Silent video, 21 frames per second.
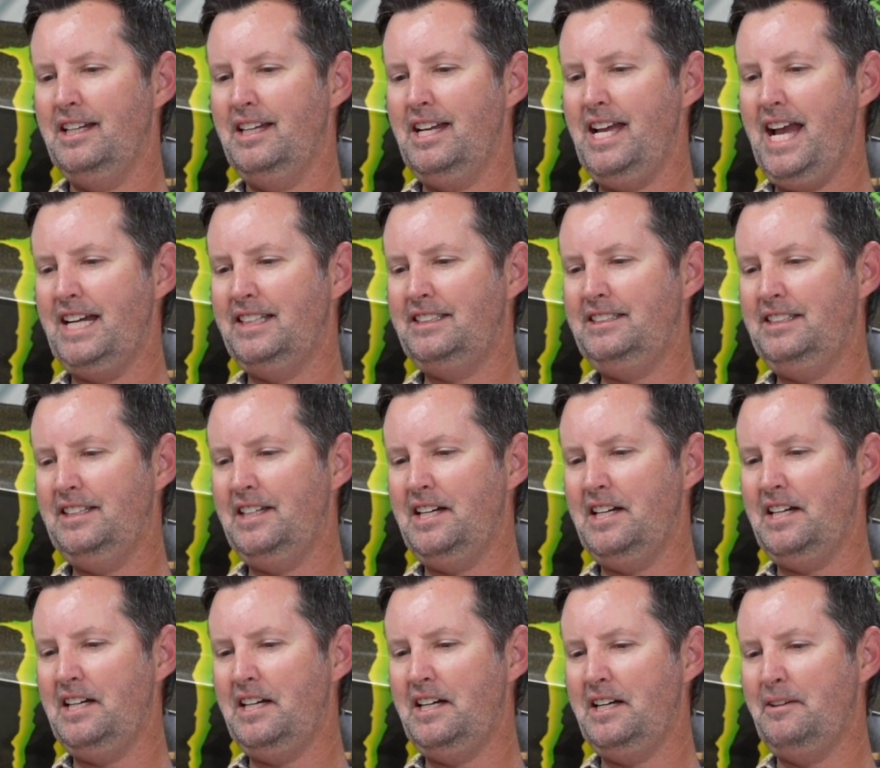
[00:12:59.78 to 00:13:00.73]
at,
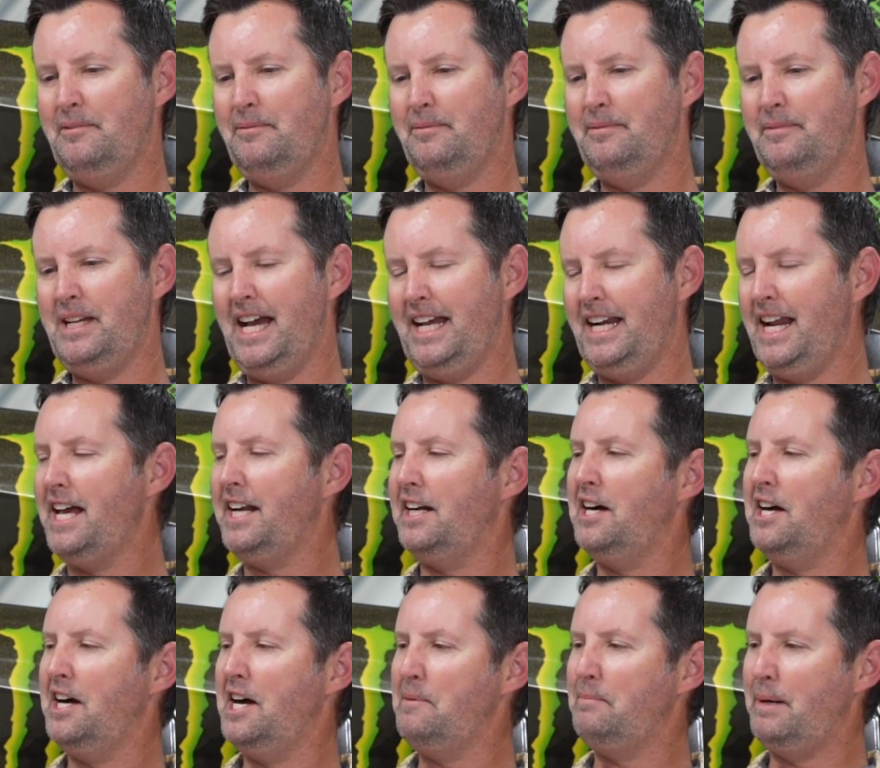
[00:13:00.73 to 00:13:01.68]
uh, at
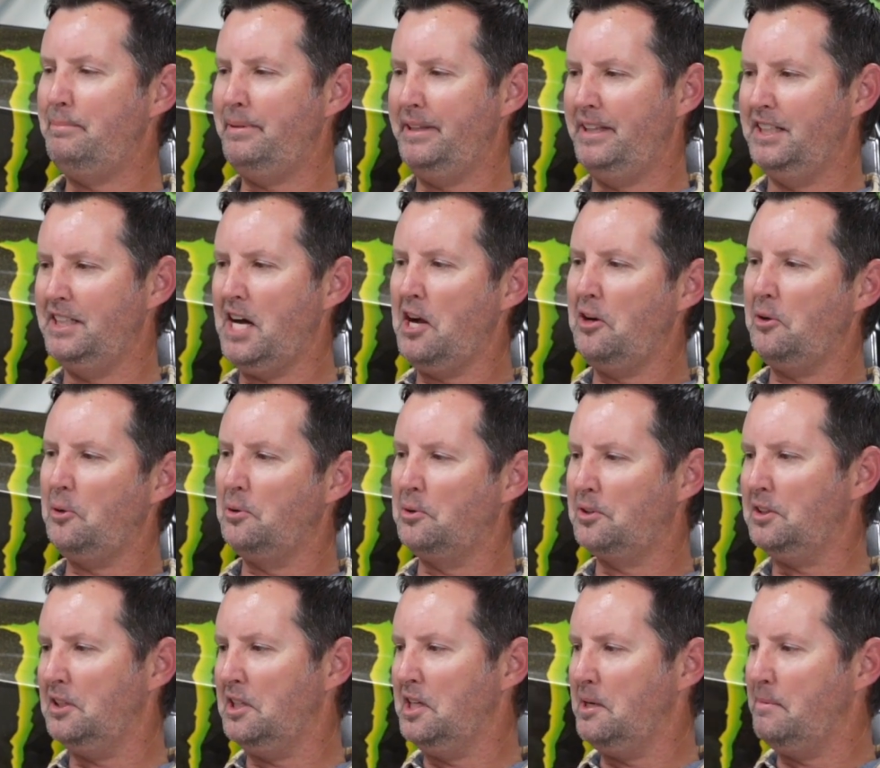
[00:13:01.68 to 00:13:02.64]
Anaheim up in the Knot Hole
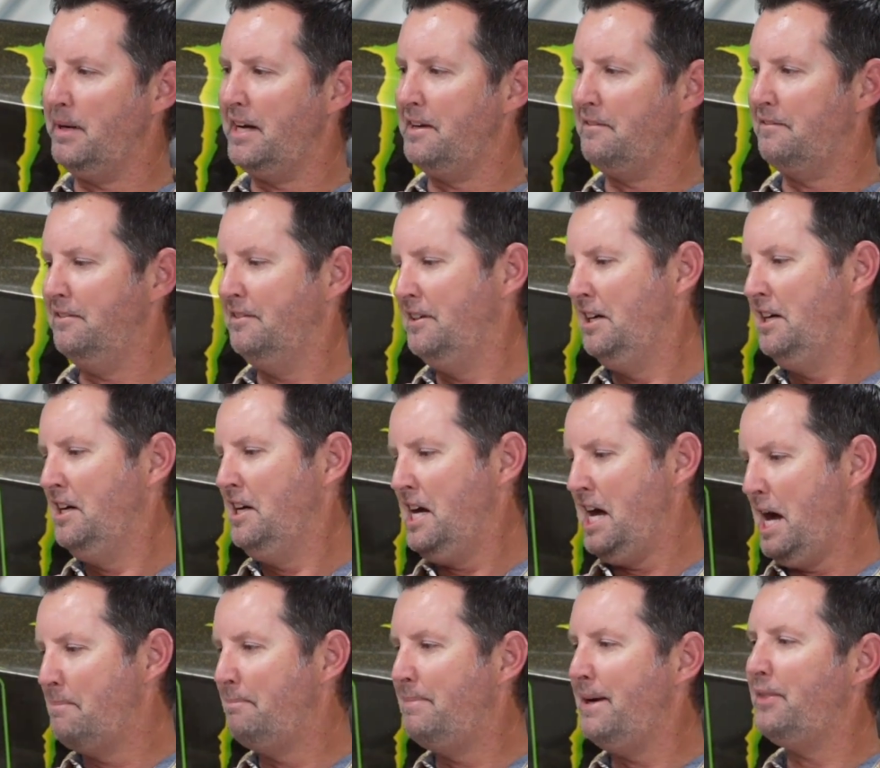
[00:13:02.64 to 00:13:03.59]
Club, I've,
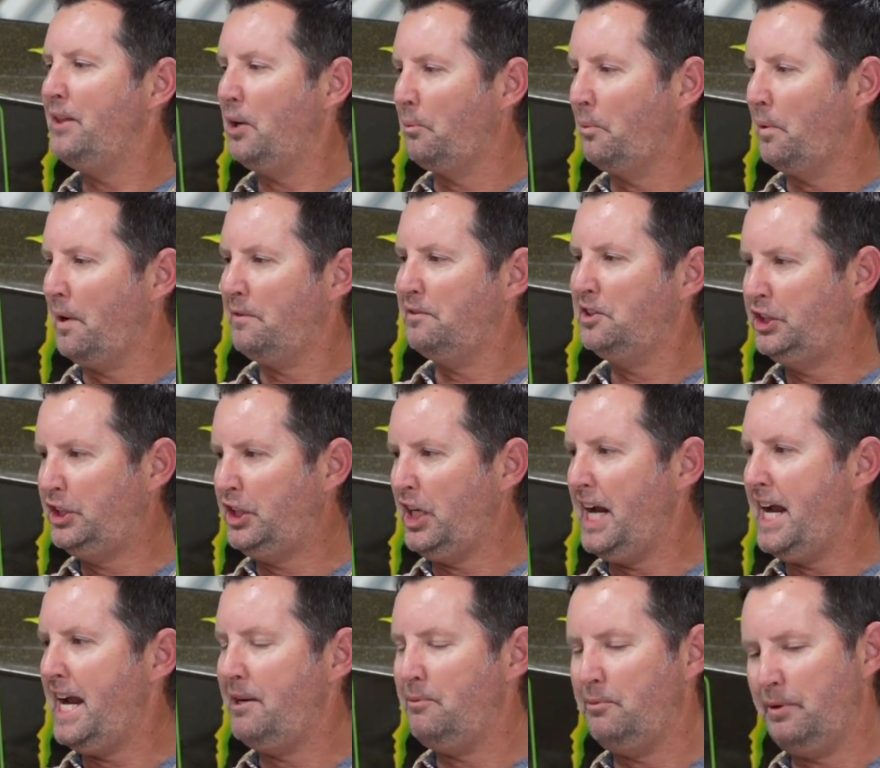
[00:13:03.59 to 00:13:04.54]
I've been there with
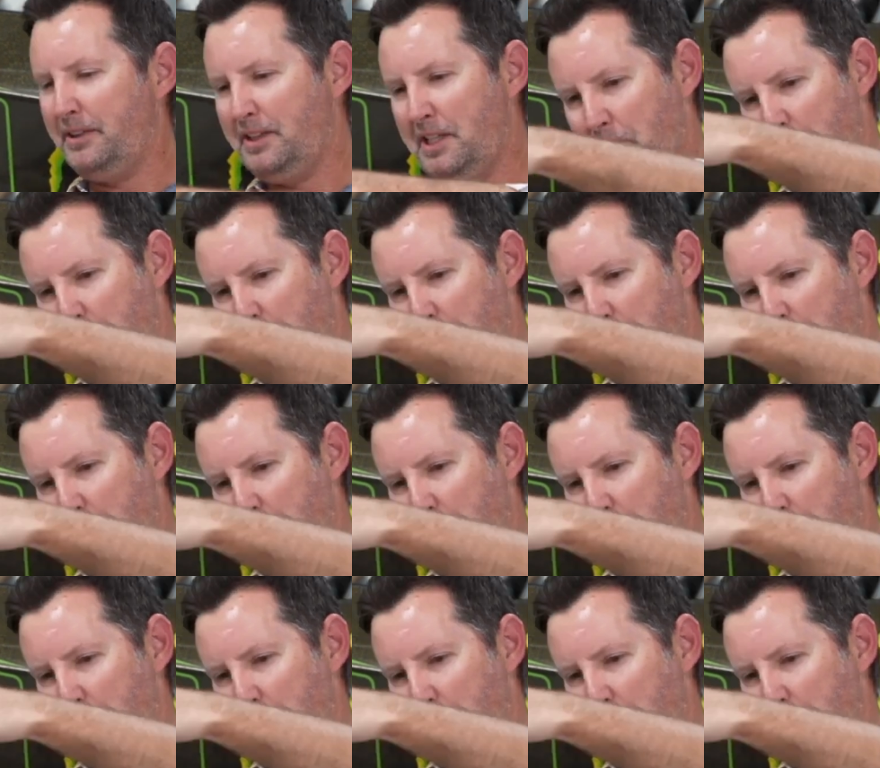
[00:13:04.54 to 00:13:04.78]
Shane with